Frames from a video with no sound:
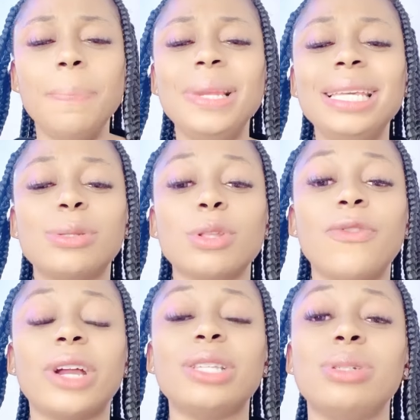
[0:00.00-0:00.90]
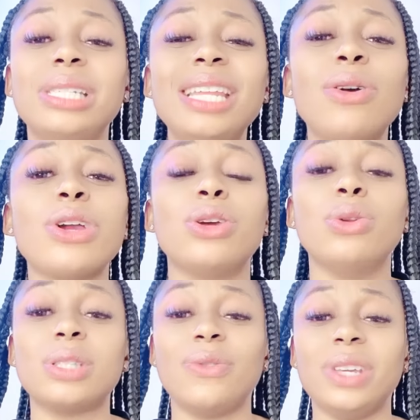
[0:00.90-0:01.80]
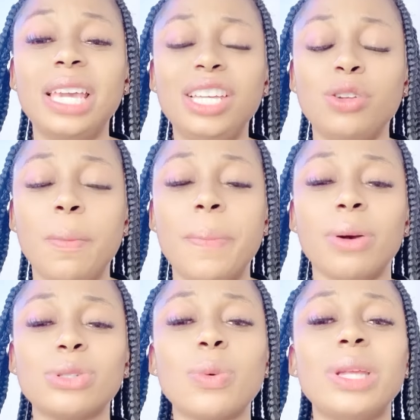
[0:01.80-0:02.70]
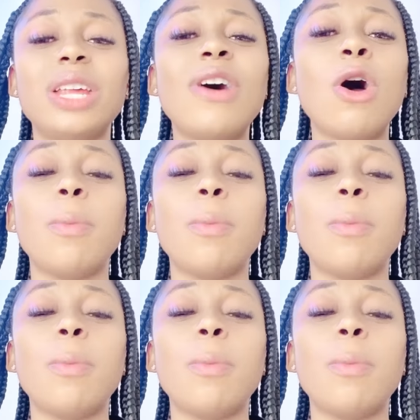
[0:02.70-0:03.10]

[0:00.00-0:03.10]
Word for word: Please do not forget to turn on your notification bell so whenever I